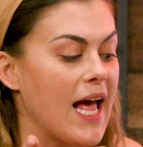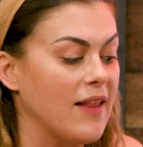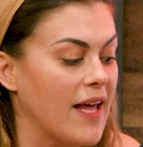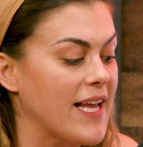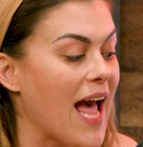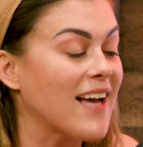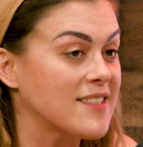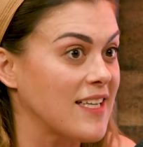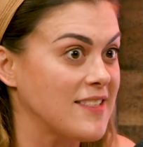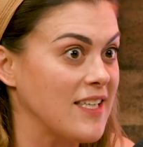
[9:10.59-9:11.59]
like
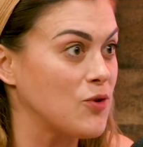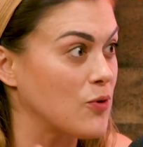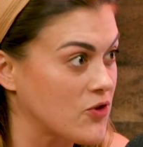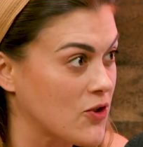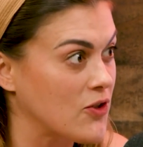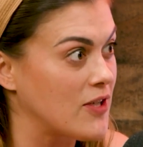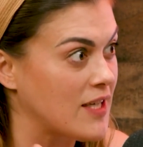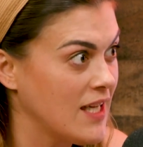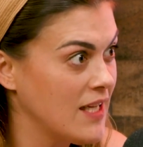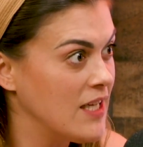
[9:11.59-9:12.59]
access it to a certain
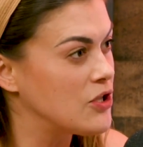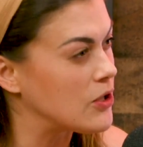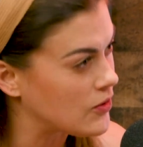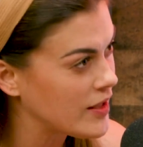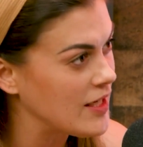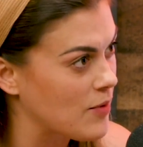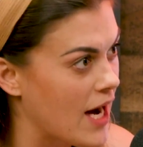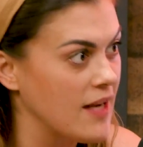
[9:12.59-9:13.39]
degree, right?